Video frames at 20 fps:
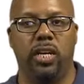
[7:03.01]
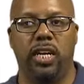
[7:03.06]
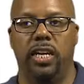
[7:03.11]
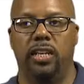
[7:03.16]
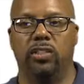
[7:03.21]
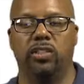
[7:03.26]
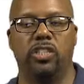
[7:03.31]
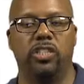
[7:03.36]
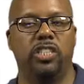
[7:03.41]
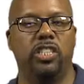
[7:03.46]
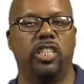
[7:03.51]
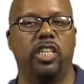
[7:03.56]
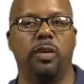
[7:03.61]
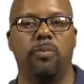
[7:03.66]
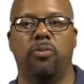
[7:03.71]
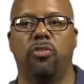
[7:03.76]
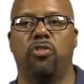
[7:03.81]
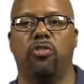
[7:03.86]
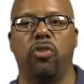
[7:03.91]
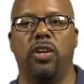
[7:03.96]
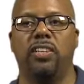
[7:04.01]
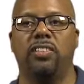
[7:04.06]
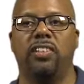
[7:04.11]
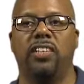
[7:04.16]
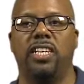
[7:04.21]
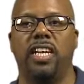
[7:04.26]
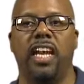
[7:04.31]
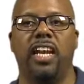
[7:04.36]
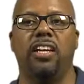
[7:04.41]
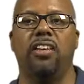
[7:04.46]
It'll just skip straight to
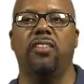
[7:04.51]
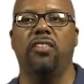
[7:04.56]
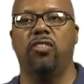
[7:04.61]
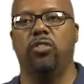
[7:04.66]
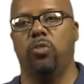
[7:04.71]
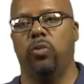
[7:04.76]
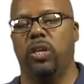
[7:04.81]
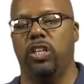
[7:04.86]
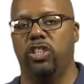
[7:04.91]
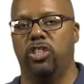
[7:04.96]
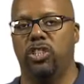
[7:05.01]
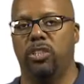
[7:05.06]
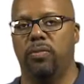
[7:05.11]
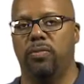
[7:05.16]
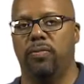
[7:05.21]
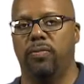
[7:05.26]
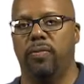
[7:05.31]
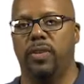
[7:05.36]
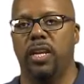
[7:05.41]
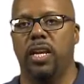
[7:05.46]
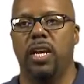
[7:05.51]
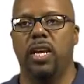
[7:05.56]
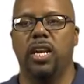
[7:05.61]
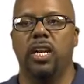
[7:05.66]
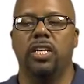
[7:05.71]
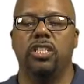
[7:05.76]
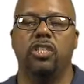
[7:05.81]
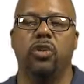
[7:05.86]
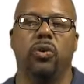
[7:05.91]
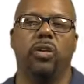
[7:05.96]
the end of the switch.
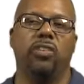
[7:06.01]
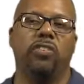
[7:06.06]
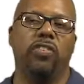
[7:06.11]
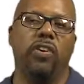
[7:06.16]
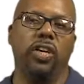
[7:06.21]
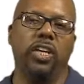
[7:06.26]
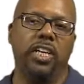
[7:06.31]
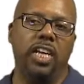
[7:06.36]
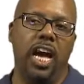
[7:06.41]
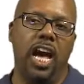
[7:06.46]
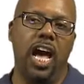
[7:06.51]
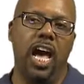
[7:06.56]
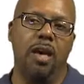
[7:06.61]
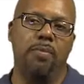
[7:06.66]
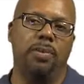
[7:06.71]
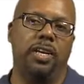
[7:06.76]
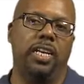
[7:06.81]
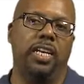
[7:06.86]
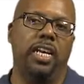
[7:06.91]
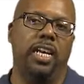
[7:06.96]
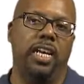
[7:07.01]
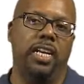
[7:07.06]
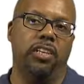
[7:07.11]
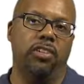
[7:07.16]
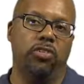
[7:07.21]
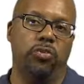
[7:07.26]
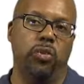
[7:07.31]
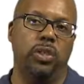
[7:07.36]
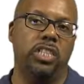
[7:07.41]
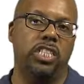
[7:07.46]
So it is very common in
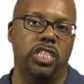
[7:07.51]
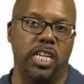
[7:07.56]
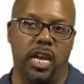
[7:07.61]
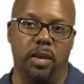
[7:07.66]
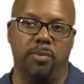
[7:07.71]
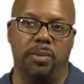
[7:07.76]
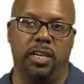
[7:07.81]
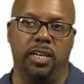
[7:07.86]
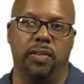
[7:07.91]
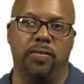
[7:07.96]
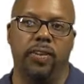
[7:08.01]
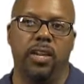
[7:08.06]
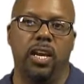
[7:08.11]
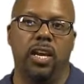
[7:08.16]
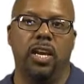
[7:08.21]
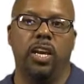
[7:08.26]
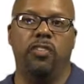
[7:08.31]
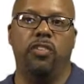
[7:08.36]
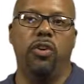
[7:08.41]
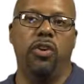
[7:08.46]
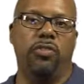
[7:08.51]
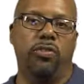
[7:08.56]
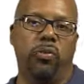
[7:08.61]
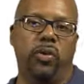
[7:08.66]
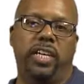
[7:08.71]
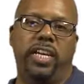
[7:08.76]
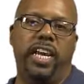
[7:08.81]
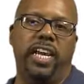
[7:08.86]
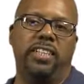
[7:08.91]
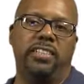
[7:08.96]
a switch statement, if you have
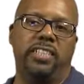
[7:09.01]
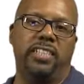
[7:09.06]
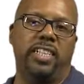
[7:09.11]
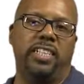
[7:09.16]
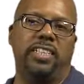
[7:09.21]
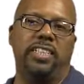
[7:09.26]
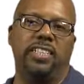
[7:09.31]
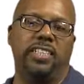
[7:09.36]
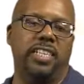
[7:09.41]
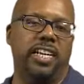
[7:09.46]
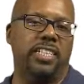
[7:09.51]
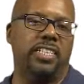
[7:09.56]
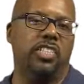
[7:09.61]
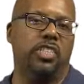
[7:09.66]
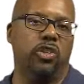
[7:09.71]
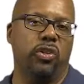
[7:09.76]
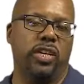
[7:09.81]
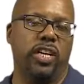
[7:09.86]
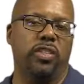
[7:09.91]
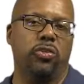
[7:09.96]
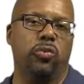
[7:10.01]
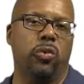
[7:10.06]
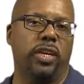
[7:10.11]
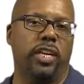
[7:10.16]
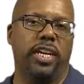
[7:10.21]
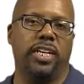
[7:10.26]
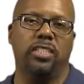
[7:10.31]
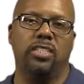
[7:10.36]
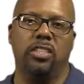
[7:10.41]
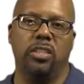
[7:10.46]
three cases like this, case 0, case 1,
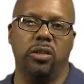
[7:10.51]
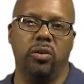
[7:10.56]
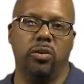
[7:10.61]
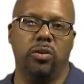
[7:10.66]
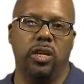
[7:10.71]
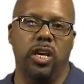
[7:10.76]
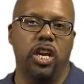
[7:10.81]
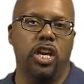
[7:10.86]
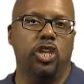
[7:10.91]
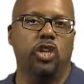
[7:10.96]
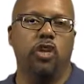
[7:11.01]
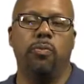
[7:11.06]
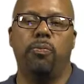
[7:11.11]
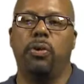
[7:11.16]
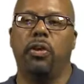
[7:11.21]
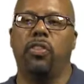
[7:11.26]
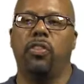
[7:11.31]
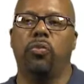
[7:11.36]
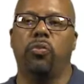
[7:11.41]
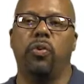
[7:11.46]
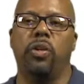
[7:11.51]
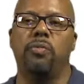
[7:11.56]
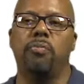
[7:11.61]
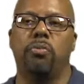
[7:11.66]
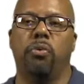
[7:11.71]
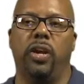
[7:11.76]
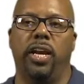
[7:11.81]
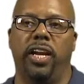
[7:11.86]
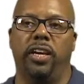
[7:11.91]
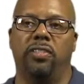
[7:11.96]
case 2, you put 3
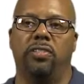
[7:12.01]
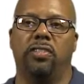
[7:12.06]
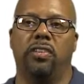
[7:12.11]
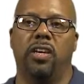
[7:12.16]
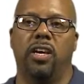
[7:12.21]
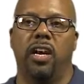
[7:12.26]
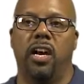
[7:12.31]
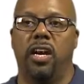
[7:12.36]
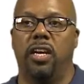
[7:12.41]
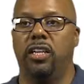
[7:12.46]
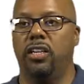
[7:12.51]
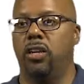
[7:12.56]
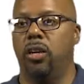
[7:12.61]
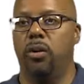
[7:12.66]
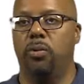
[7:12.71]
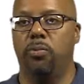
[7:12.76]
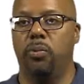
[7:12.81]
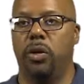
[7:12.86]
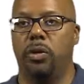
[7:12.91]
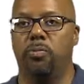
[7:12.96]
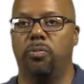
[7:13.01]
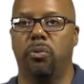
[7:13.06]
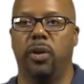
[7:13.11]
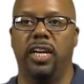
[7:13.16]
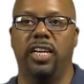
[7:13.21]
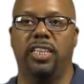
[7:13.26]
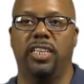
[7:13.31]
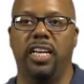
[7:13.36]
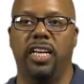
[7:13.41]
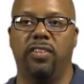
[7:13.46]
breaks. You put a
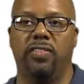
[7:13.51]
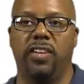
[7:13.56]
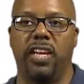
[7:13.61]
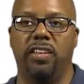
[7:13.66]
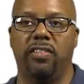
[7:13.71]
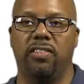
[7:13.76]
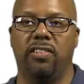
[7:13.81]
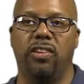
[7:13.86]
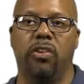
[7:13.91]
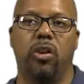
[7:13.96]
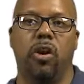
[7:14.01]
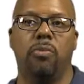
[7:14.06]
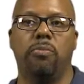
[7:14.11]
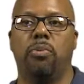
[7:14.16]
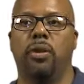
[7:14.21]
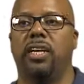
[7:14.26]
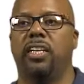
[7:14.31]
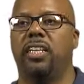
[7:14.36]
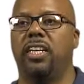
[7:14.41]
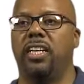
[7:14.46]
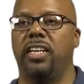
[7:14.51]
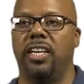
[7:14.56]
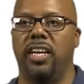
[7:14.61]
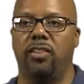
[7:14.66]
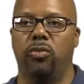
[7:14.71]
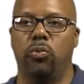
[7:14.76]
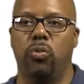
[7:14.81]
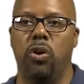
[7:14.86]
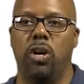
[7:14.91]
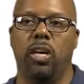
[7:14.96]
break at the end of case 0, a break at the end of
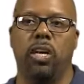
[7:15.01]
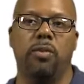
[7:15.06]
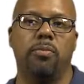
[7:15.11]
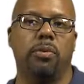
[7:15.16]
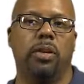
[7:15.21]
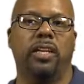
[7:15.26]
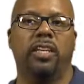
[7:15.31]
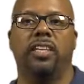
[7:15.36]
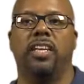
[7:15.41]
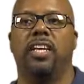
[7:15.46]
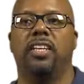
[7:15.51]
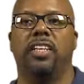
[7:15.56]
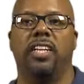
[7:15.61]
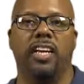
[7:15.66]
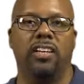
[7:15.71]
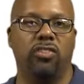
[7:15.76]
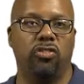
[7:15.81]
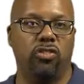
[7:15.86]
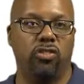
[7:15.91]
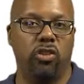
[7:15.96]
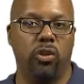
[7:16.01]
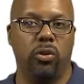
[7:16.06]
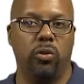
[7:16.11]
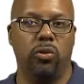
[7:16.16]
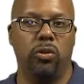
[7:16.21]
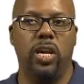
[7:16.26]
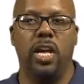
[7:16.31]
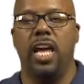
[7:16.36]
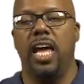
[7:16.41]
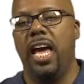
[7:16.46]
case 1, and a break at the end of case 2.
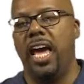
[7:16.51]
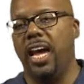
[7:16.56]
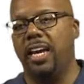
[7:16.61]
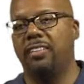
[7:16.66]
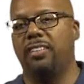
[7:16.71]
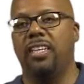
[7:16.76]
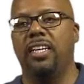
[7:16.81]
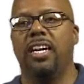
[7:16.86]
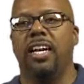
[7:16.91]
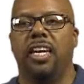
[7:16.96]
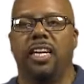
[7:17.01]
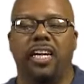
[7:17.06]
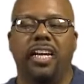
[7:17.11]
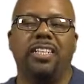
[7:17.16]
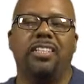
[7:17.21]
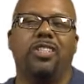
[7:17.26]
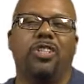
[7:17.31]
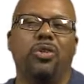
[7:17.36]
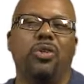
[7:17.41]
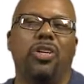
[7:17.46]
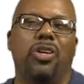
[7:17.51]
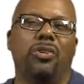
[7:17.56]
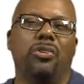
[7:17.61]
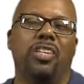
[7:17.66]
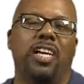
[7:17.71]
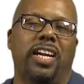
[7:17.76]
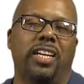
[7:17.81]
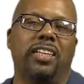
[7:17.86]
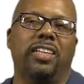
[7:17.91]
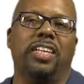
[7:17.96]
Actually, case 2 you don't
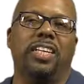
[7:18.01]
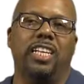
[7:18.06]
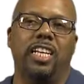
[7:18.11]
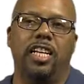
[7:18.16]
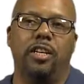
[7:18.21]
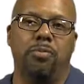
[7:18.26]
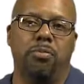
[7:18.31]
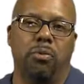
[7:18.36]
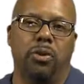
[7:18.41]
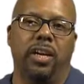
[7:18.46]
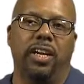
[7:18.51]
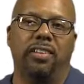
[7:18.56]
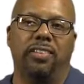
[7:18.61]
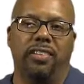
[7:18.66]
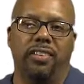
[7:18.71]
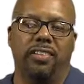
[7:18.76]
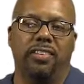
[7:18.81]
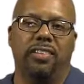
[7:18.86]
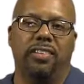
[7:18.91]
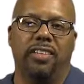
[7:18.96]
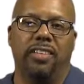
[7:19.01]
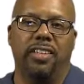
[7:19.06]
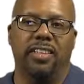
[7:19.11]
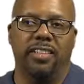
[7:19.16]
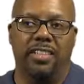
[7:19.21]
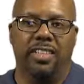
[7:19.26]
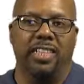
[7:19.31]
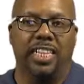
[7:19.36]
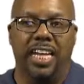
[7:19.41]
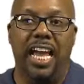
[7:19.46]
technically need a break since
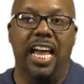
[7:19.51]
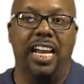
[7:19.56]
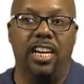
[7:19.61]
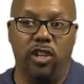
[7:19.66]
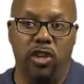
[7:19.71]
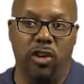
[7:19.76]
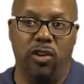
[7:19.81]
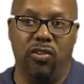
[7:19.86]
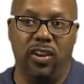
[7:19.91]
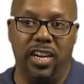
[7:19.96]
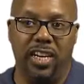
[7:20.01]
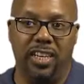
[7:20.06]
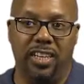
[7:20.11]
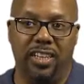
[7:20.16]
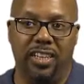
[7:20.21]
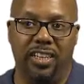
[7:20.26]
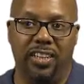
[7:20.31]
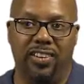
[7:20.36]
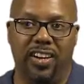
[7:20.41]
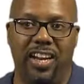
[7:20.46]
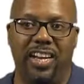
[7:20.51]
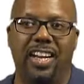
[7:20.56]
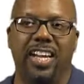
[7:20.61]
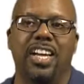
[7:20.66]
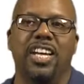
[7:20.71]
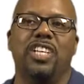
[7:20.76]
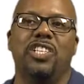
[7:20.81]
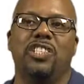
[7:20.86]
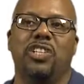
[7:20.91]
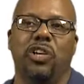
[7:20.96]
it's at the end already, all right?
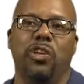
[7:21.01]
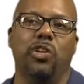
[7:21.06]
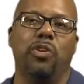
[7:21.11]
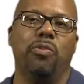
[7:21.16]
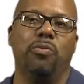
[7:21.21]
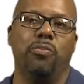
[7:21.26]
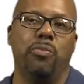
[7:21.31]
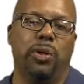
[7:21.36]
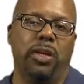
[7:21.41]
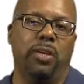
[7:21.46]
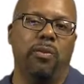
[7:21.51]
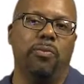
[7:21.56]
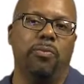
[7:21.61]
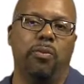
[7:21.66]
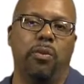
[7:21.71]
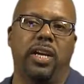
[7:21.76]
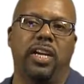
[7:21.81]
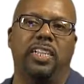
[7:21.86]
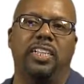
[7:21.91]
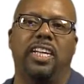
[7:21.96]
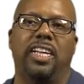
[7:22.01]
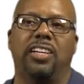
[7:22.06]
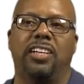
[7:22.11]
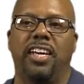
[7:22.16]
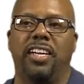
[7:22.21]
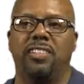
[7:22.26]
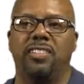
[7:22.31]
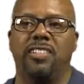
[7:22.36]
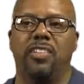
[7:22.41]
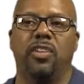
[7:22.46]
So you'd put a break at the end of
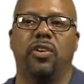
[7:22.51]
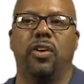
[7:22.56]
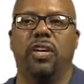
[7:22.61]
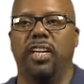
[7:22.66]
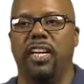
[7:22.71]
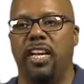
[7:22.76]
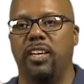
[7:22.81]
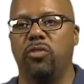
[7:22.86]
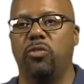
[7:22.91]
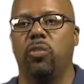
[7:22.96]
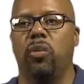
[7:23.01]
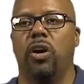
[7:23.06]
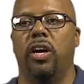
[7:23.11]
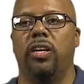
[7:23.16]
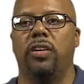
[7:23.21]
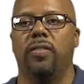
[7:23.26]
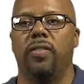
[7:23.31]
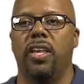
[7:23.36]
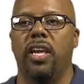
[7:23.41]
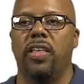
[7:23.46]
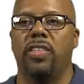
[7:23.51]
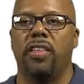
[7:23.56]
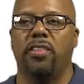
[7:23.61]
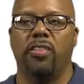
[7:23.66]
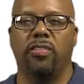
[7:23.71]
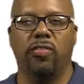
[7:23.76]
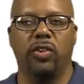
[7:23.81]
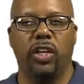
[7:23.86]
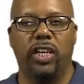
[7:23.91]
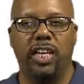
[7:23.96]
case 0 and case 1.
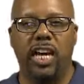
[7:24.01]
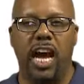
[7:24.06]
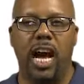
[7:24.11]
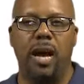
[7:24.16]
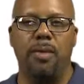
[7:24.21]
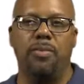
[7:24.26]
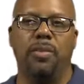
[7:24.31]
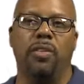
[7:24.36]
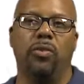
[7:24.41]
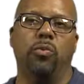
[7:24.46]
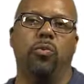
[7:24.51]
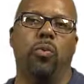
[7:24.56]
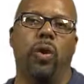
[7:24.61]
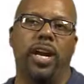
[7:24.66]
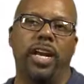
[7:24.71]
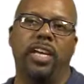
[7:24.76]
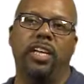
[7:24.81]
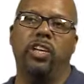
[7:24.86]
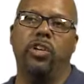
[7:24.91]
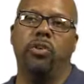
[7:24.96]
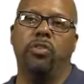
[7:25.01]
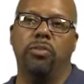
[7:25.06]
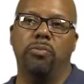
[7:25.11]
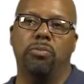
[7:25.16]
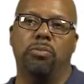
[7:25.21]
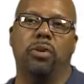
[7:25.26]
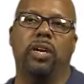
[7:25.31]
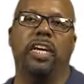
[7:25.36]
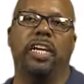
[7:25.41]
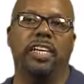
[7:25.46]
That's a very common way to use a
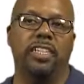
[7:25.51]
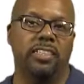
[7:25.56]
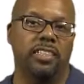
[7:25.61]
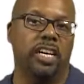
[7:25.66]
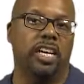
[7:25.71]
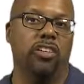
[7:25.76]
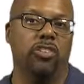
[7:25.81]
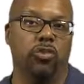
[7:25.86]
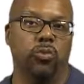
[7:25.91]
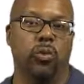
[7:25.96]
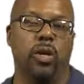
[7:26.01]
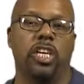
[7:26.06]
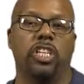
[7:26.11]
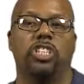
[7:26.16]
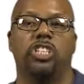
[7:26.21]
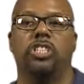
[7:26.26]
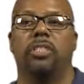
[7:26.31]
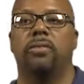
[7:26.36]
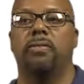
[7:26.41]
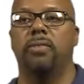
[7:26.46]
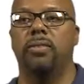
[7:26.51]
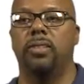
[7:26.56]
break inside a switch.